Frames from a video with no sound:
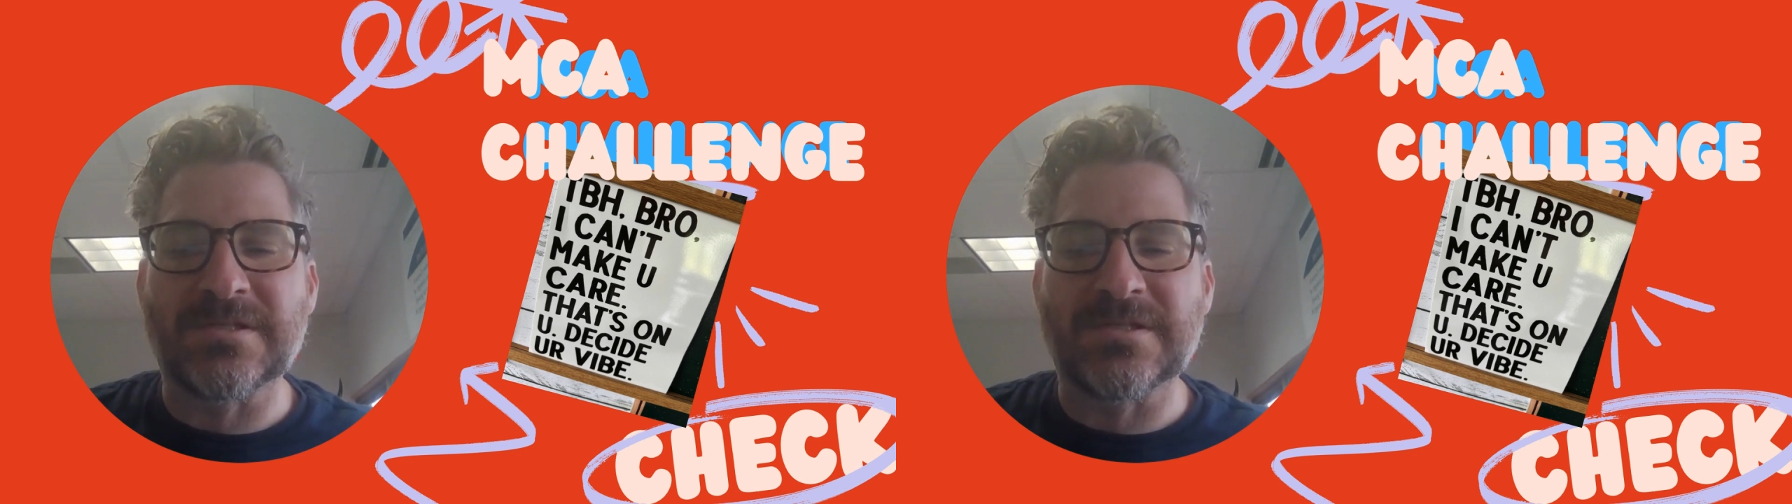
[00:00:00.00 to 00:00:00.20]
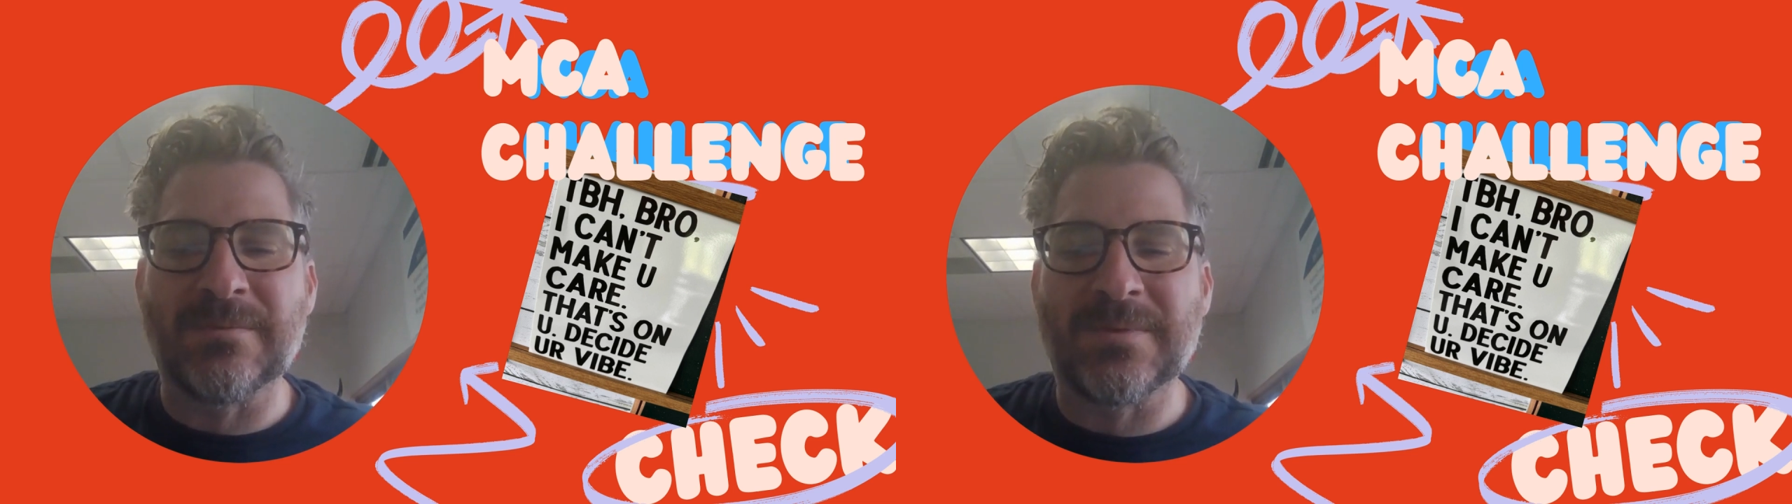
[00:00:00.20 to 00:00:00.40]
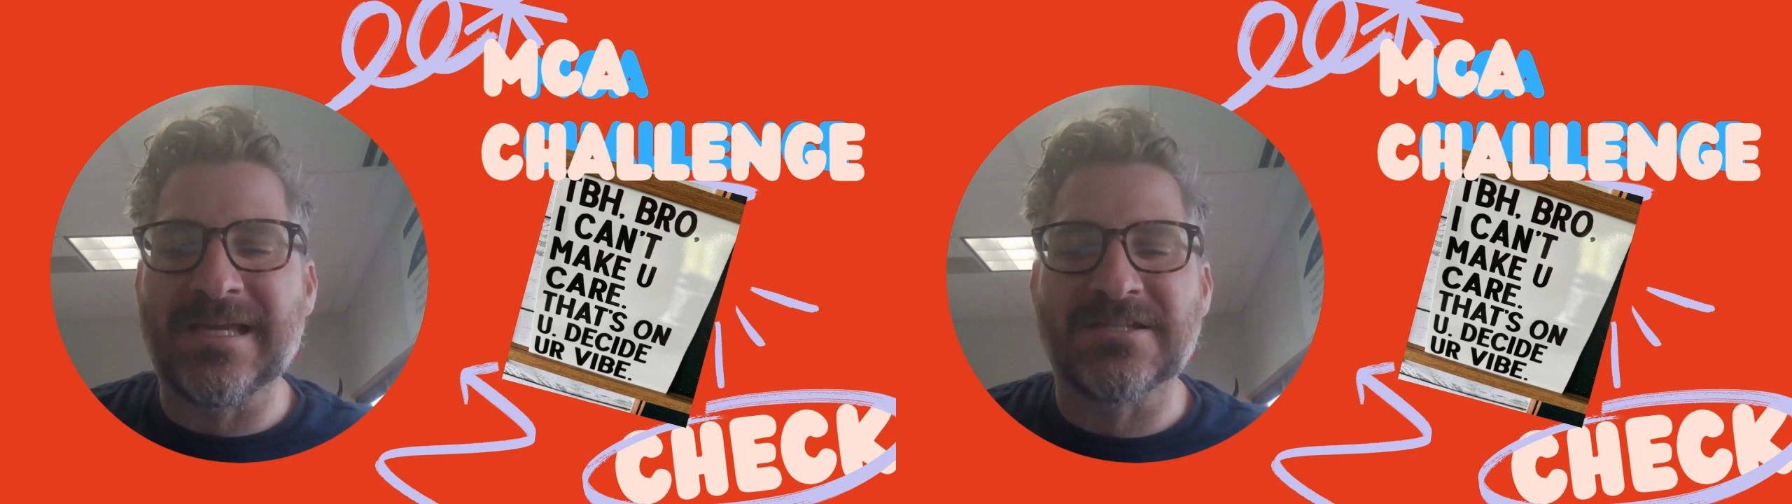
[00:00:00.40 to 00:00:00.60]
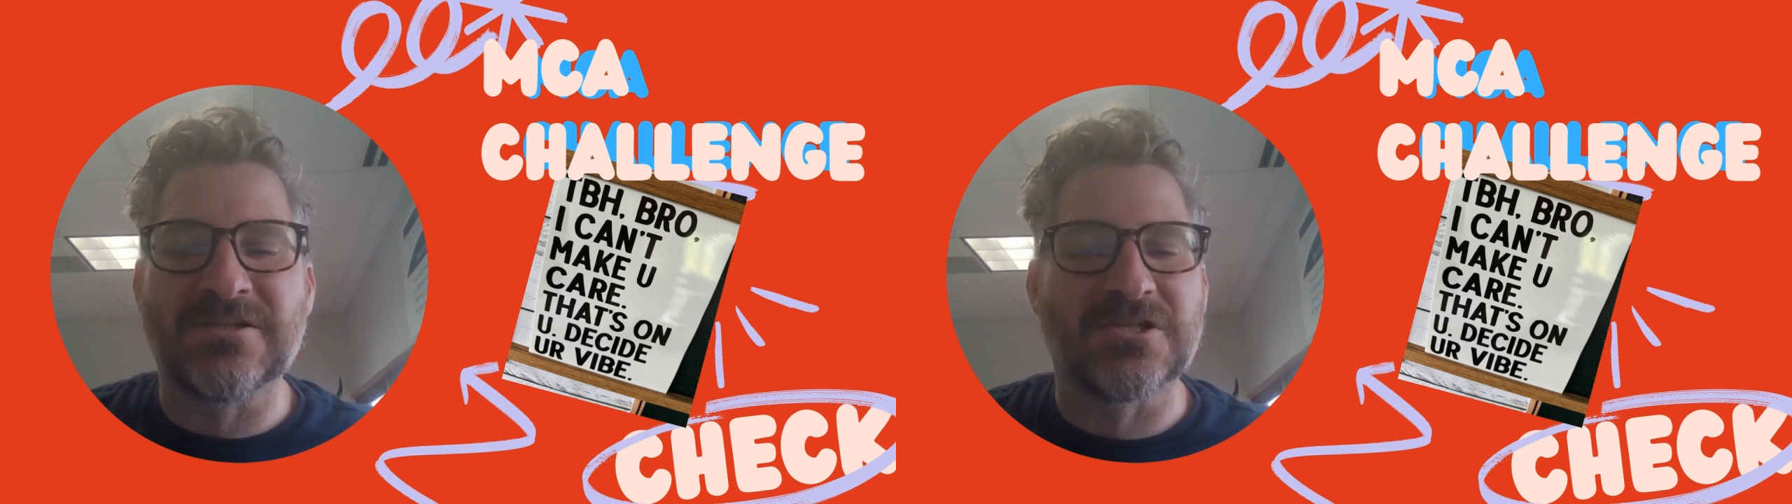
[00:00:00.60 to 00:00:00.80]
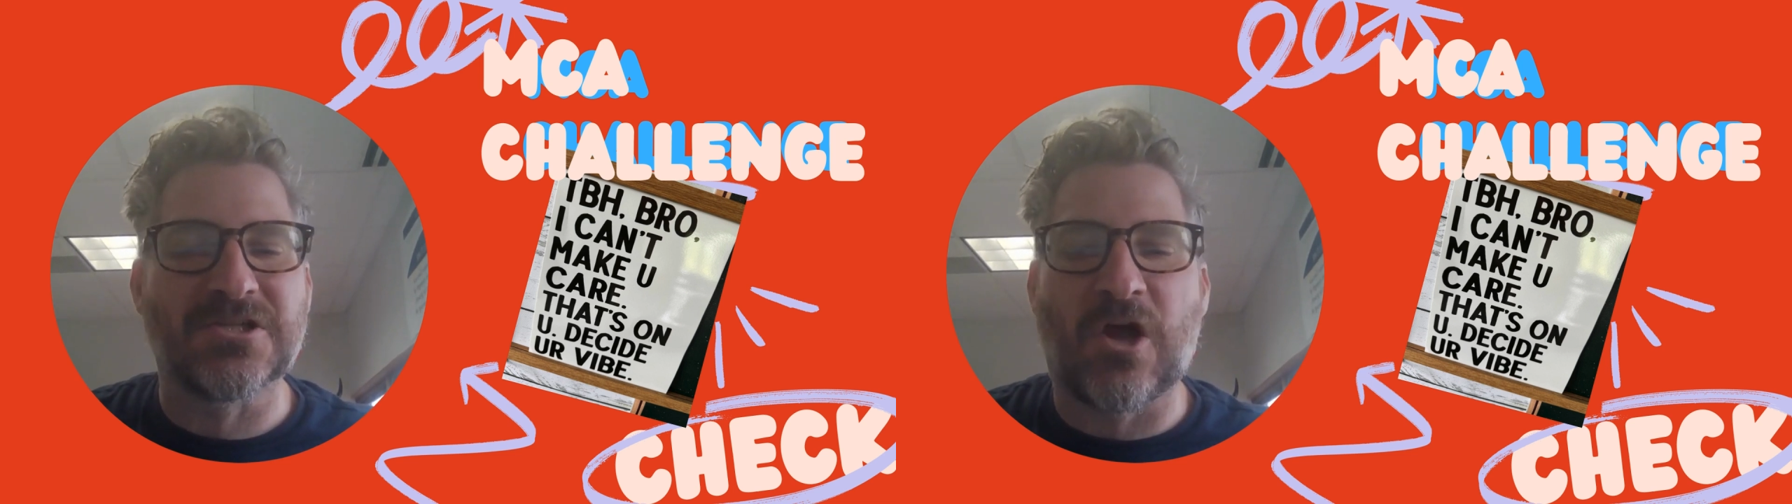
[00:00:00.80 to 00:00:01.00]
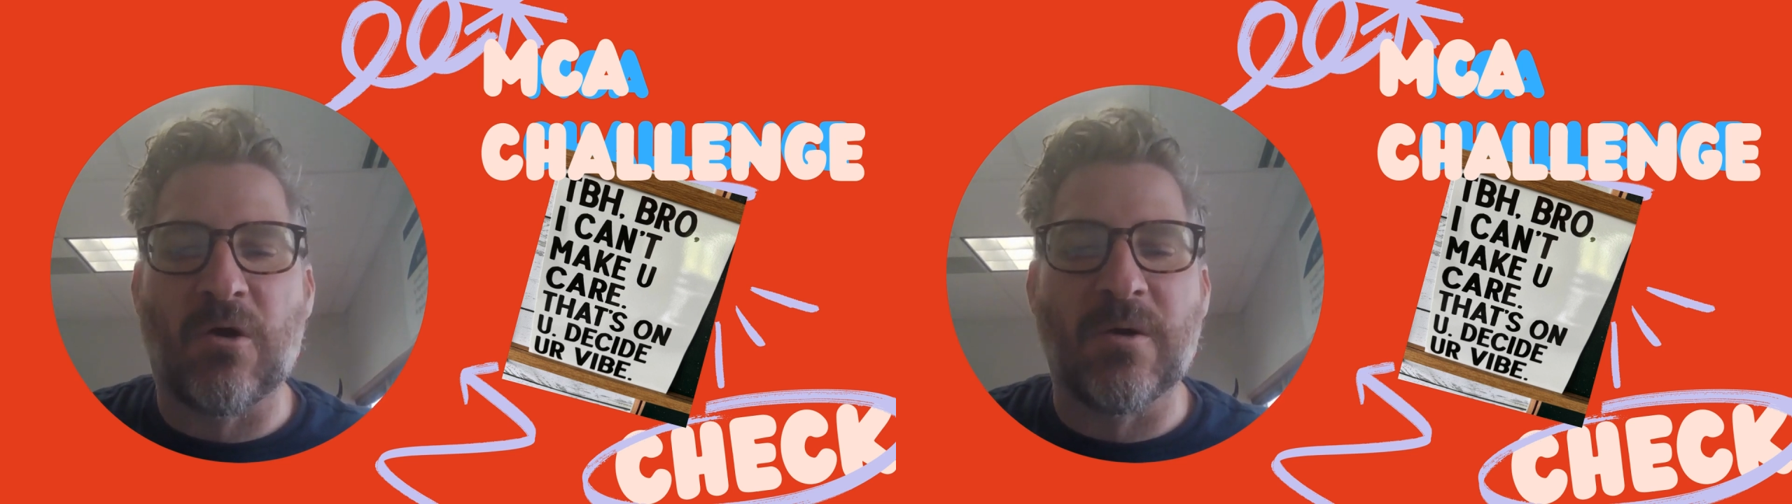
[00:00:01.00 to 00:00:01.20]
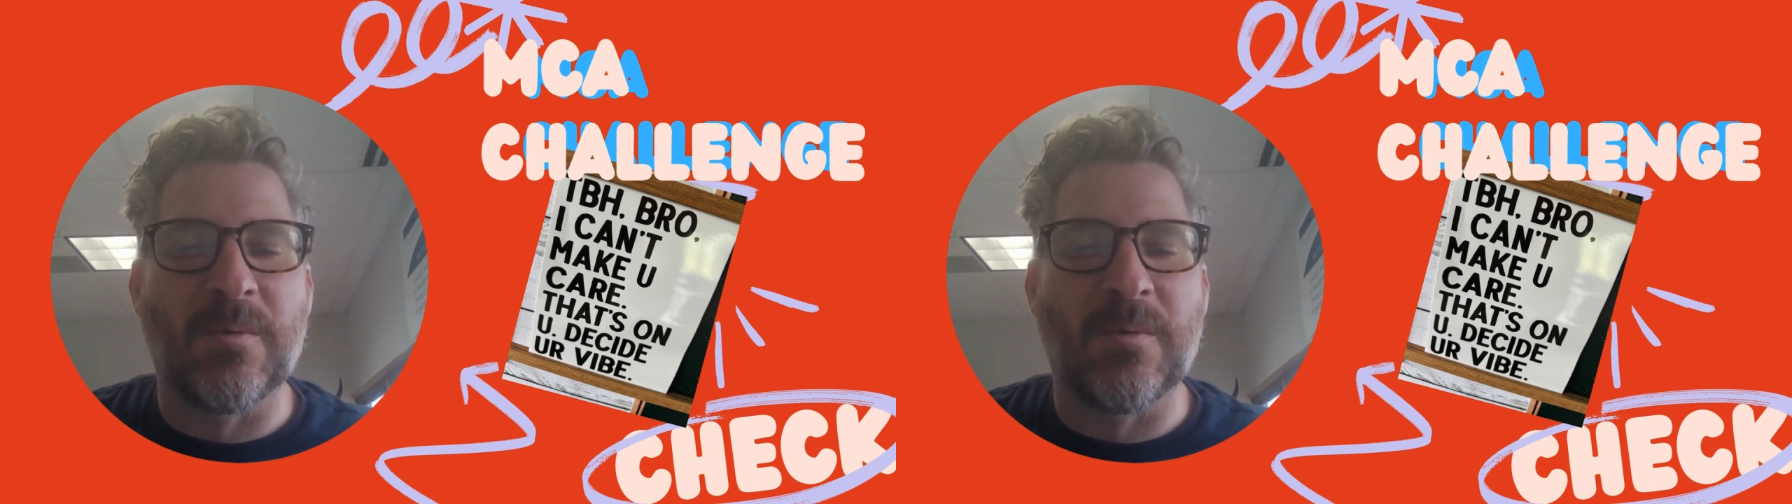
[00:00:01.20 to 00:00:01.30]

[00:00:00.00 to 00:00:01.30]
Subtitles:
Some kids are so